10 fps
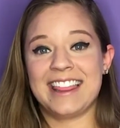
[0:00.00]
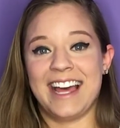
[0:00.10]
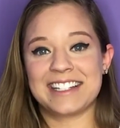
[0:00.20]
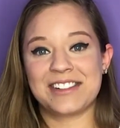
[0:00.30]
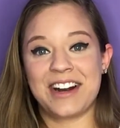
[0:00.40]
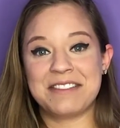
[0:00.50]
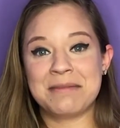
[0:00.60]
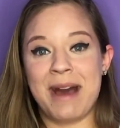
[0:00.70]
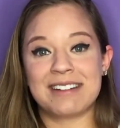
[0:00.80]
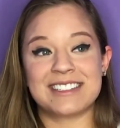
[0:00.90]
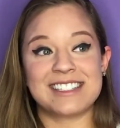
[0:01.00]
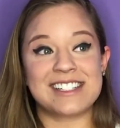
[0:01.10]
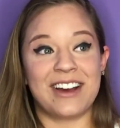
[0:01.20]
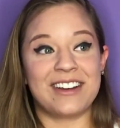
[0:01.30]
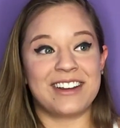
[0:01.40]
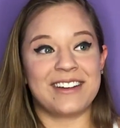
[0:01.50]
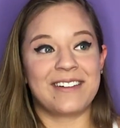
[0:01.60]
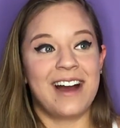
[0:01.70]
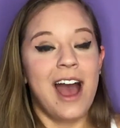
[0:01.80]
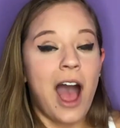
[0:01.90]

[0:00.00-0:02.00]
that's what I'm about to show you.